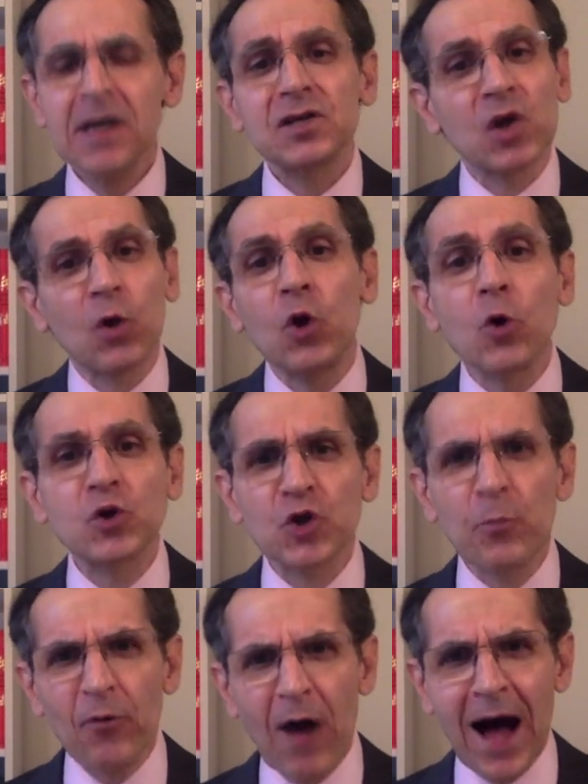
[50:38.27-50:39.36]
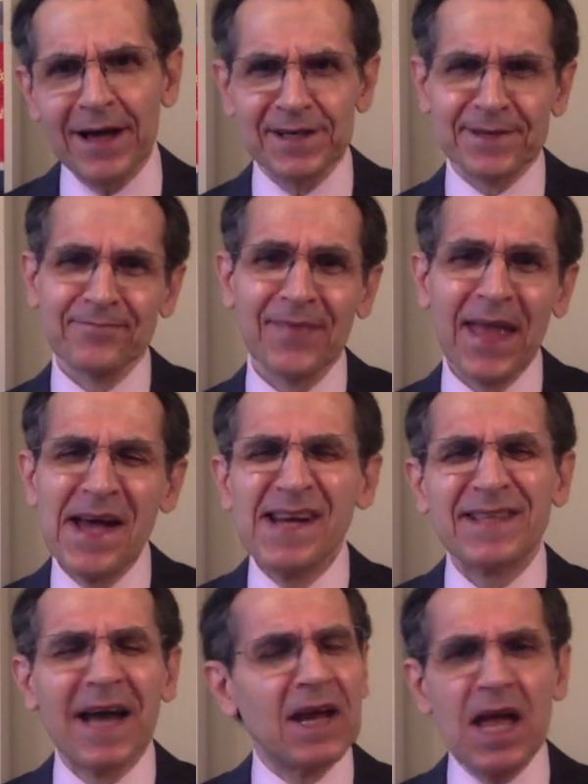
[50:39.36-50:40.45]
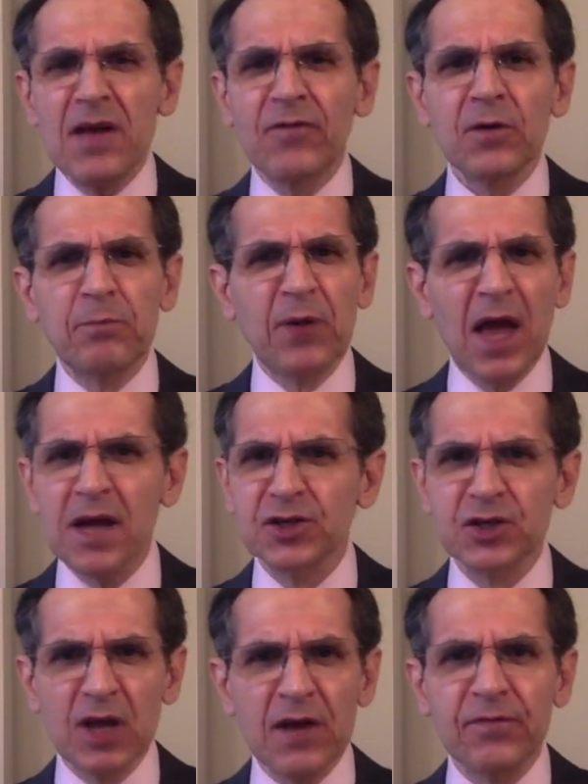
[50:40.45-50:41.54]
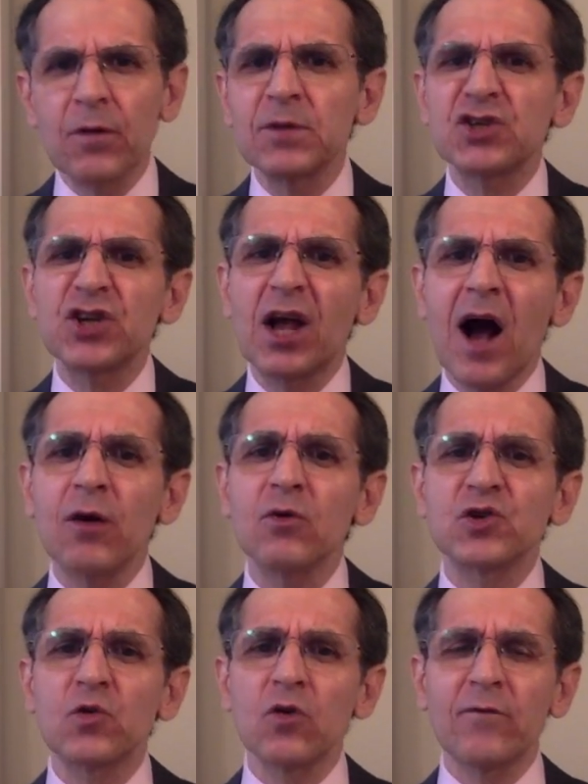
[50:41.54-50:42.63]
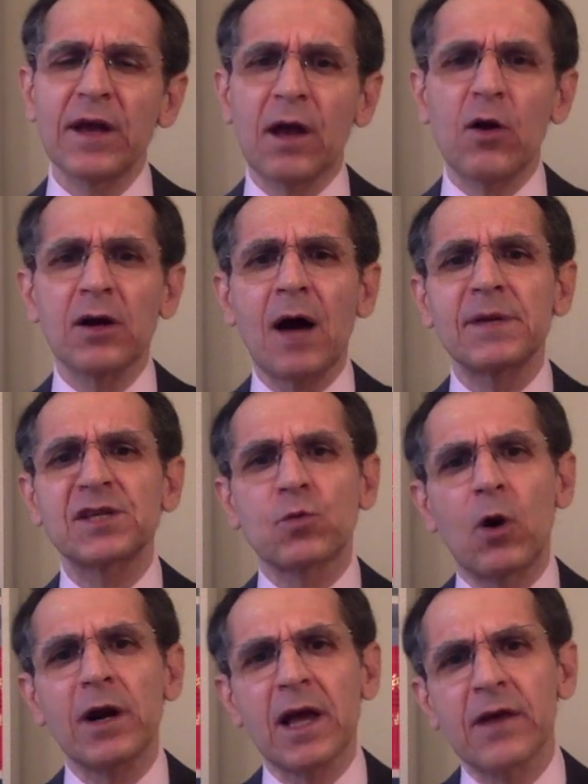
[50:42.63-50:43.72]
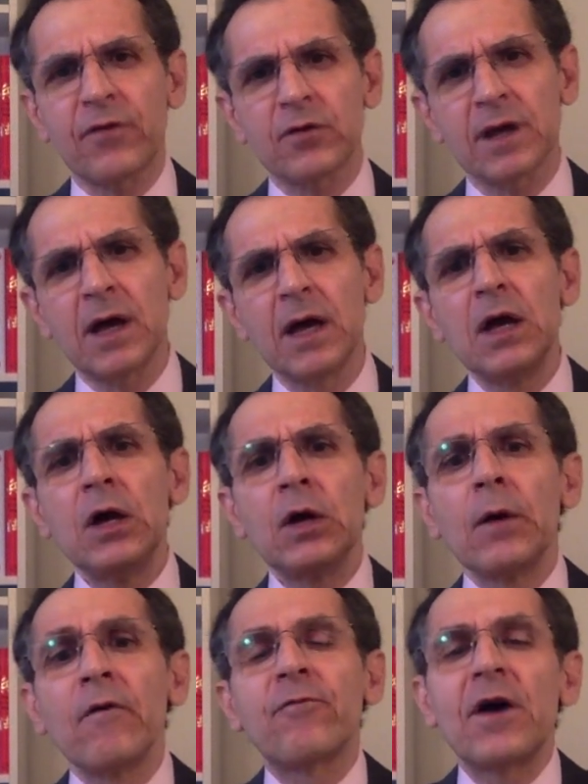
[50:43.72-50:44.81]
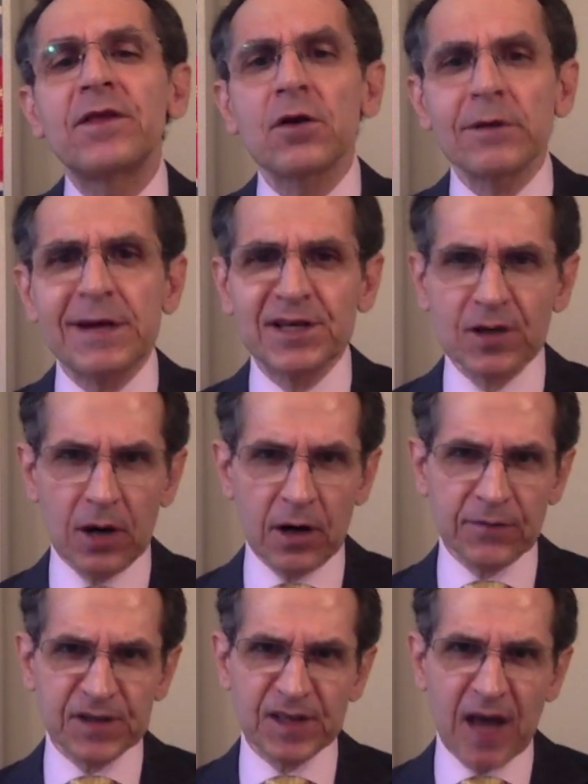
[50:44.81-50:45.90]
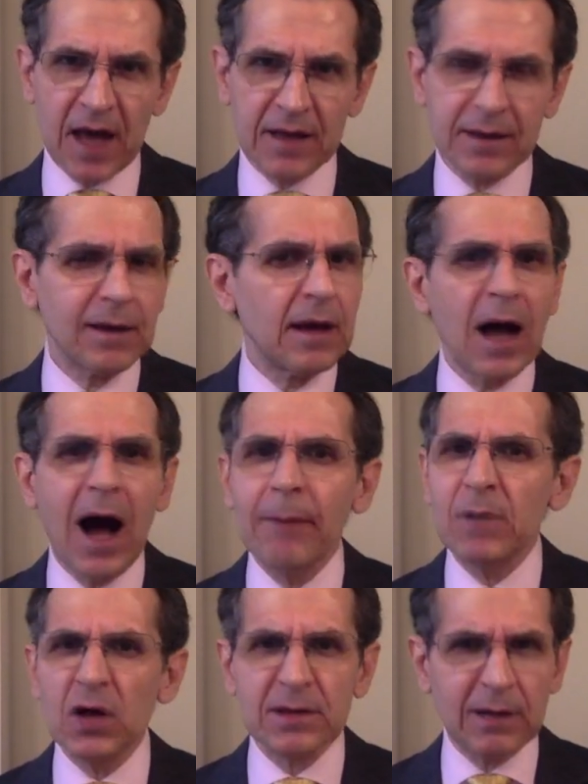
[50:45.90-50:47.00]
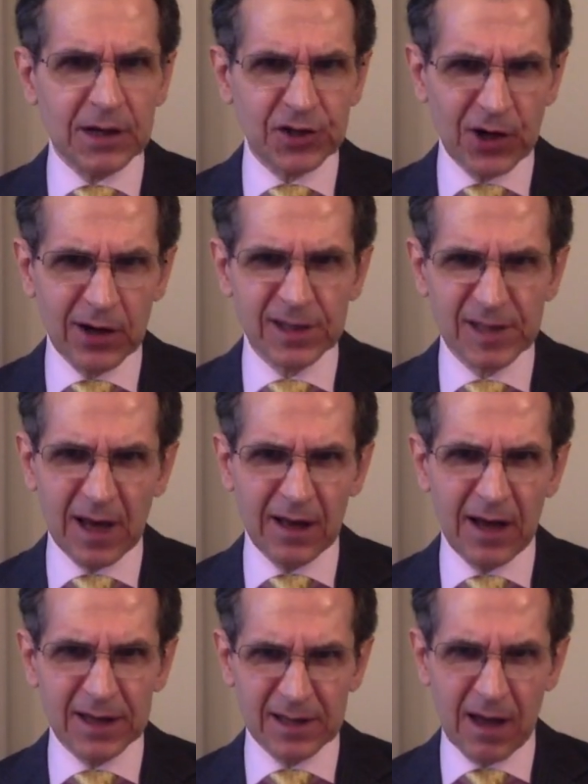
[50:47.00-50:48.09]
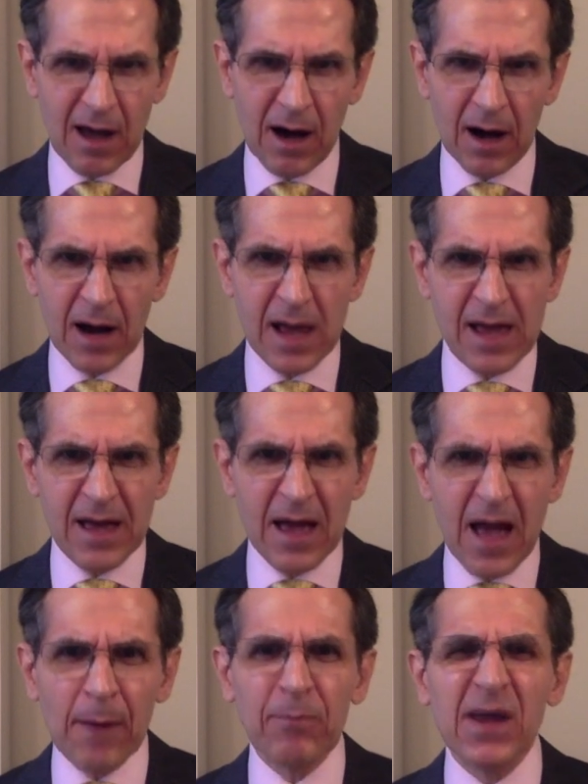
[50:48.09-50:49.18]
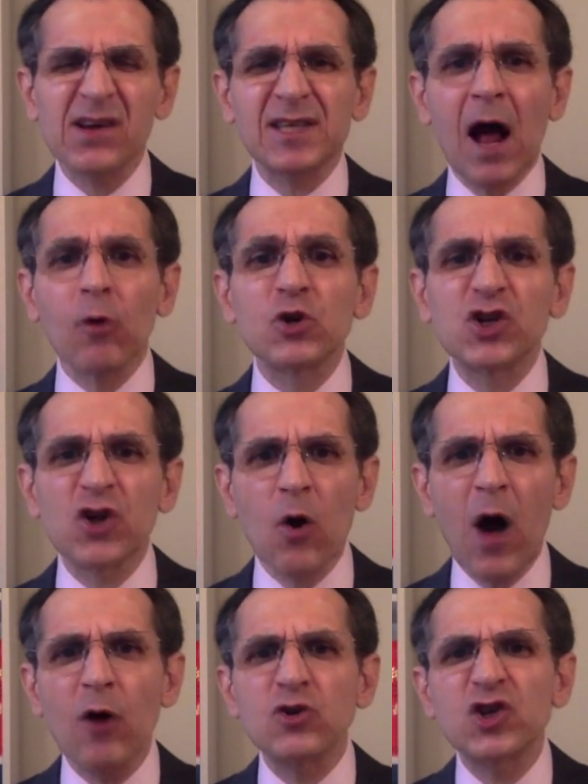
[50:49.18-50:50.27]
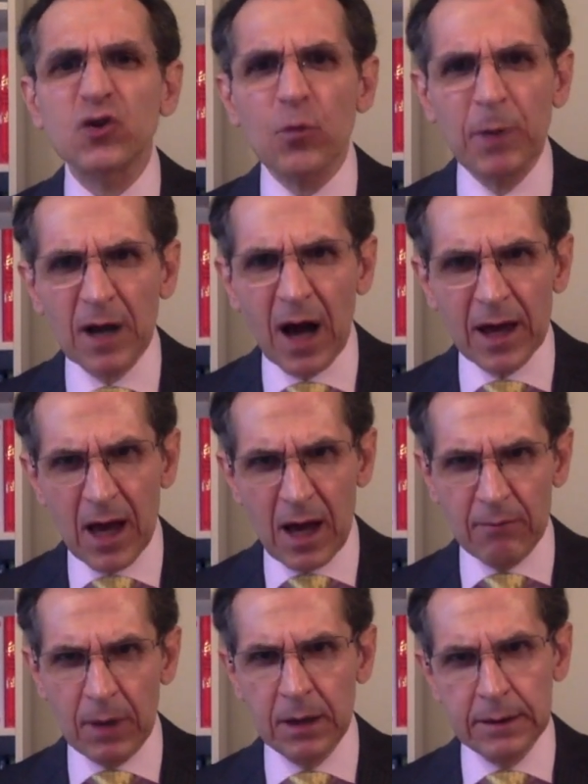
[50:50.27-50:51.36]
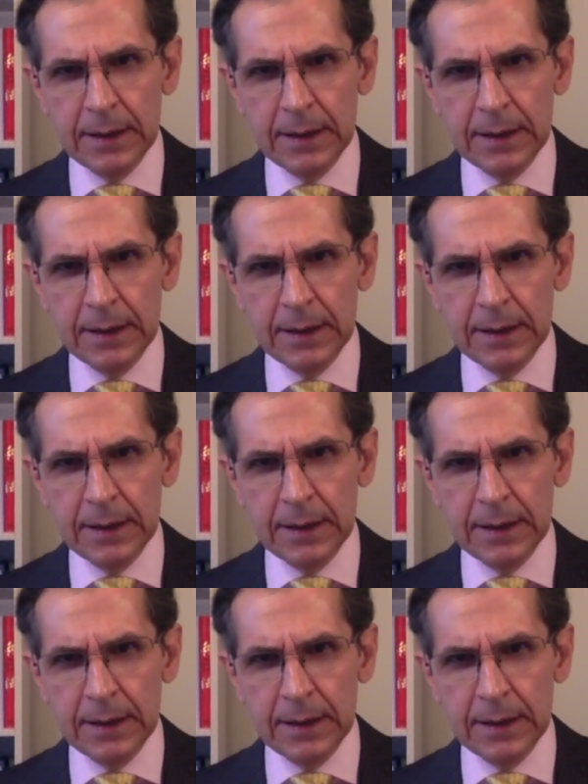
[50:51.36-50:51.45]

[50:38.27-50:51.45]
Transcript: So no surprise that even PhD from the Chicago School of Economics working for the Federal Reserve said, I'm not touching a SDR because I will show how stupid I am.